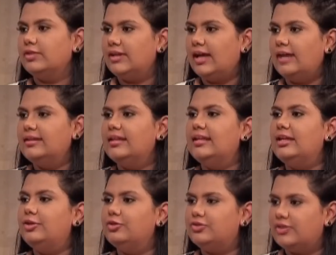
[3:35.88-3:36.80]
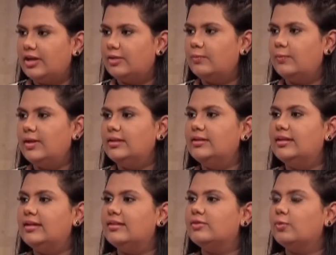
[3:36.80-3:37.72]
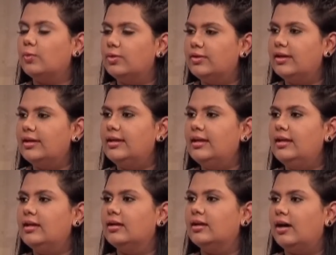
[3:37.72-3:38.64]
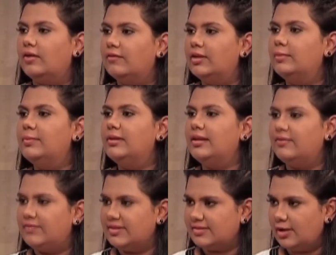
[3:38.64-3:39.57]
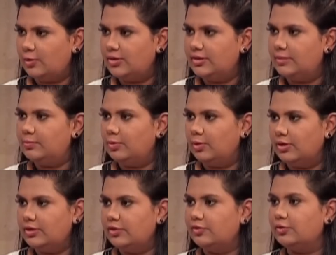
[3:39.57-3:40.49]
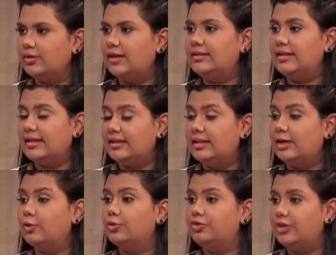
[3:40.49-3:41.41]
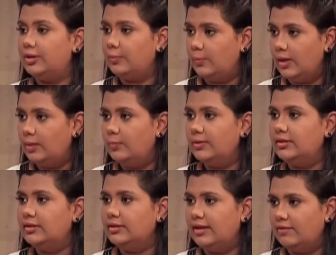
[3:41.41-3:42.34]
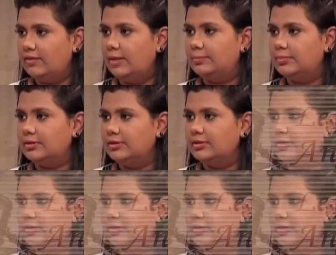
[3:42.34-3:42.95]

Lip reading: that, they need to check whether there is already available FSI on their plot, so that they can negotiate well with the developer